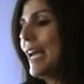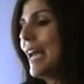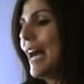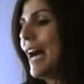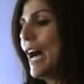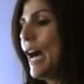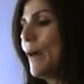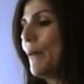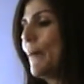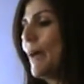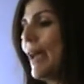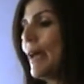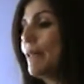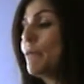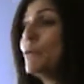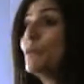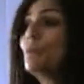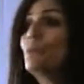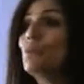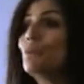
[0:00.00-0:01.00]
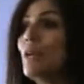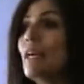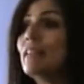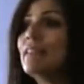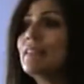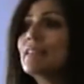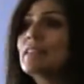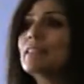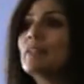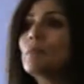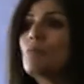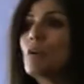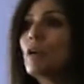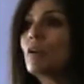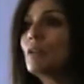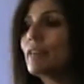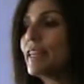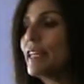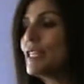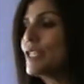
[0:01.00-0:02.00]
And this is a
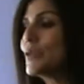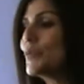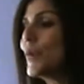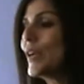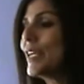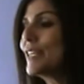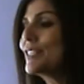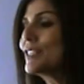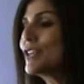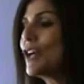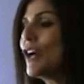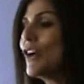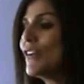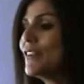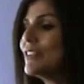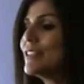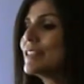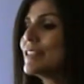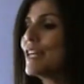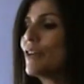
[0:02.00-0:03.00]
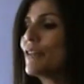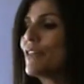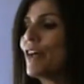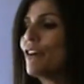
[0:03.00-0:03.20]
model that is based on the South